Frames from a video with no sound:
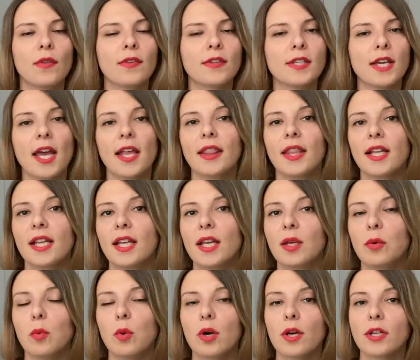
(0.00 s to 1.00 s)
said that he
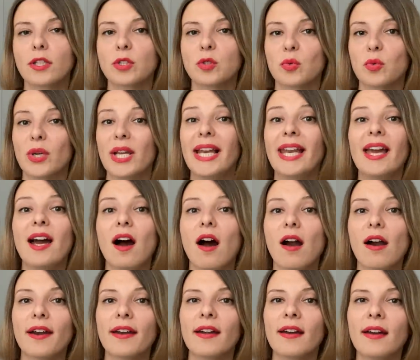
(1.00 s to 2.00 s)
worked really
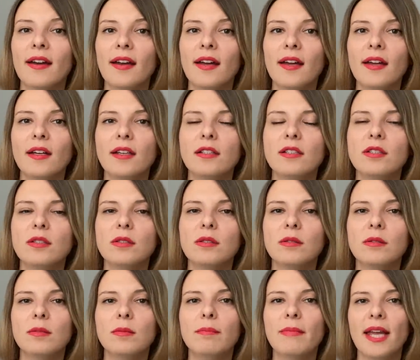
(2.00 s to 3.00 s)
hard
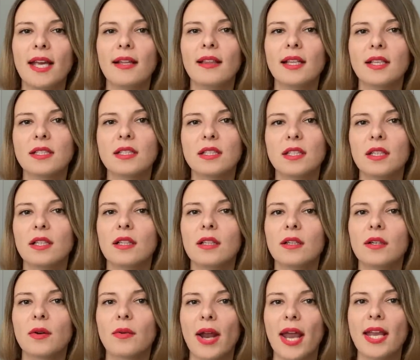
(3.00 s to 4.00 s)
to make this deal,
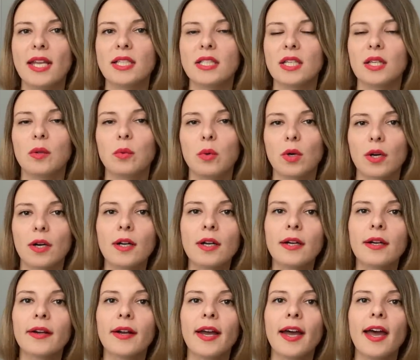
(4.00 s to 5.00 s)
grain deal,
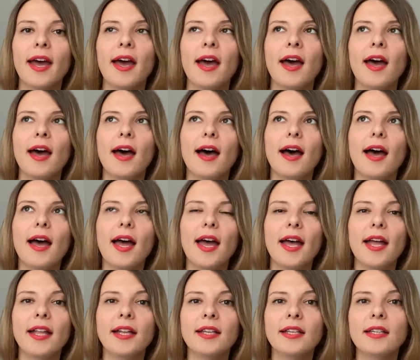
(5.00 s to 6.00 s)
work.
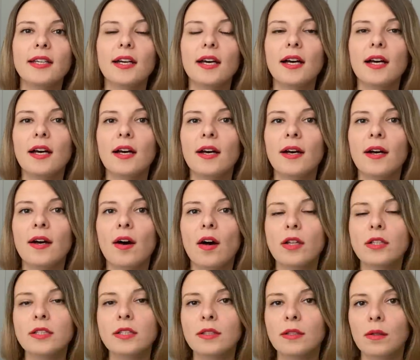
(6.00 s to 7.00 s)
And
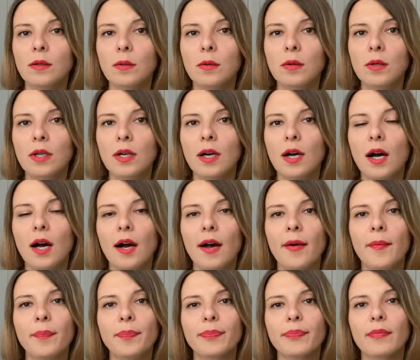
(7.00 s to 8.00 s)
also,
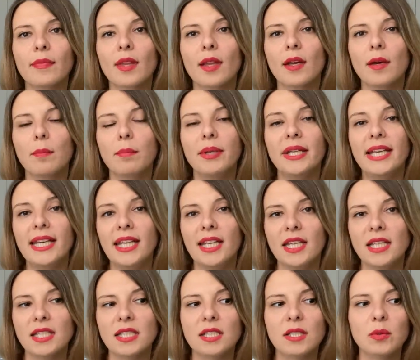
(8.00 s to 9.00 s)

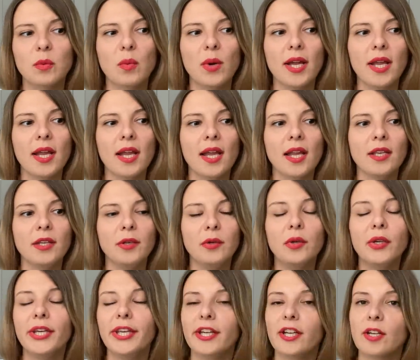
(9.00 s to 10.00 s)
please, when you
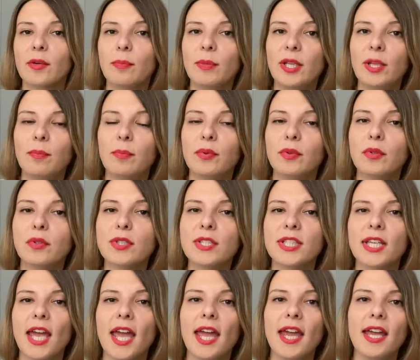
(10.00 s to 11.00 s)
hear people
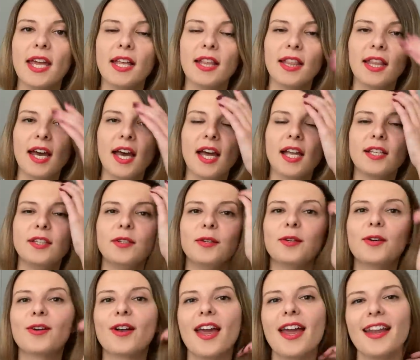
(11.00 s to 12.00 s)
saying that
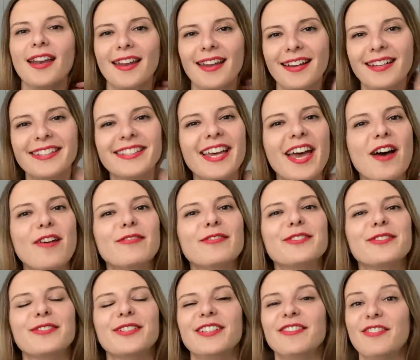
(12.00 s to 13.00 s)
Ukrainians have
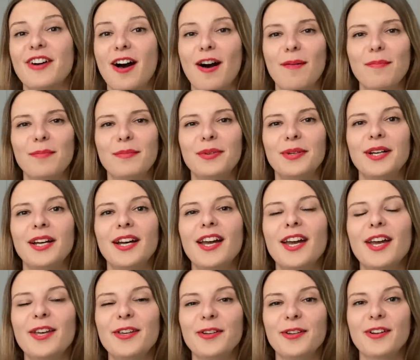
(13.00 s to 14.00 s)
to give up,
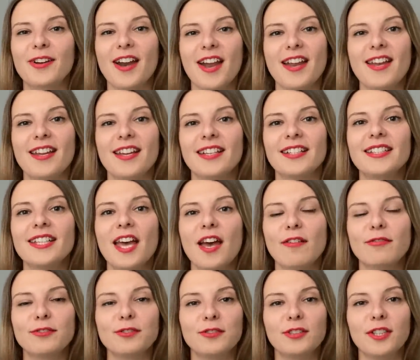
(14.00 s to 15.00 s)
Ukrainians
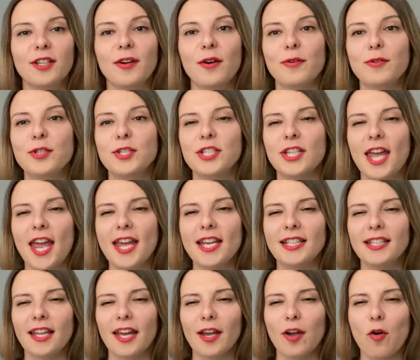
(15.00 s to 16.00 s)
have to
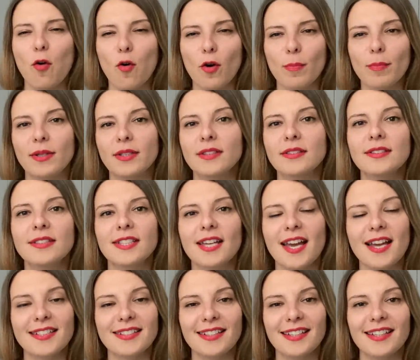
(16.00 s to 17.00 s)
negotiate, like Orban
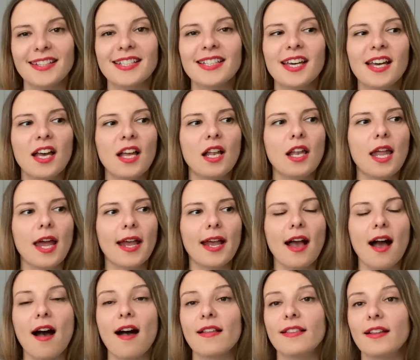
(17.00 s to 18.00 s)
says it, like
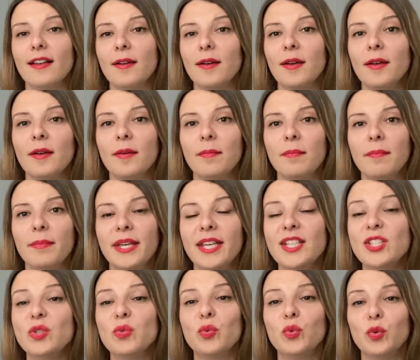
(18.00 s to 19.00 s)
other
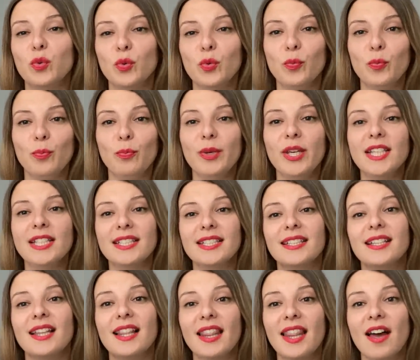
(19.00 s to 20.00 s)
peaceful,
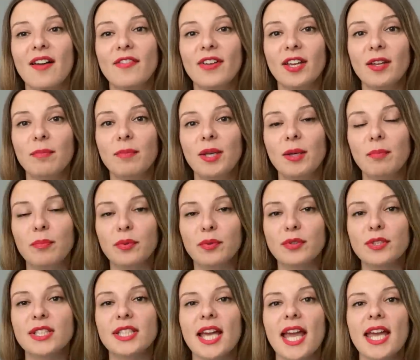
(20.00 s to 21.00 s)
peace-loving people
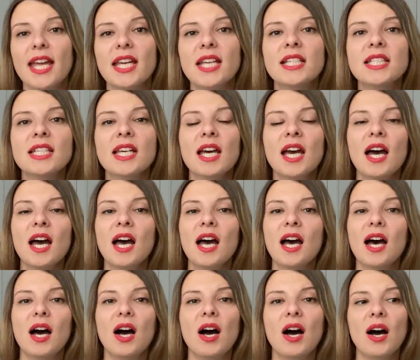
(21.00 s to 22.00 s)
say it,
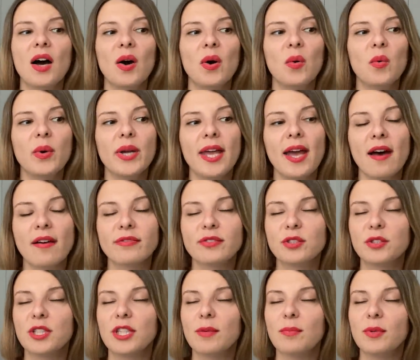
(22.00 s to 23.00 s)
we have
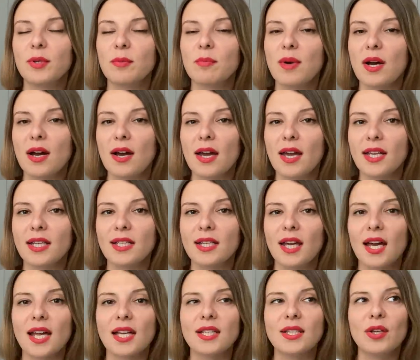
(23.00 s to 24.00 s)
to keep in mind
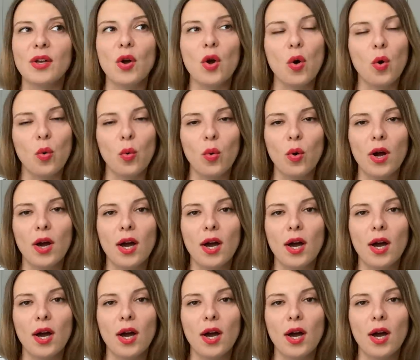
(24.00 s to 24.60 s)
that no,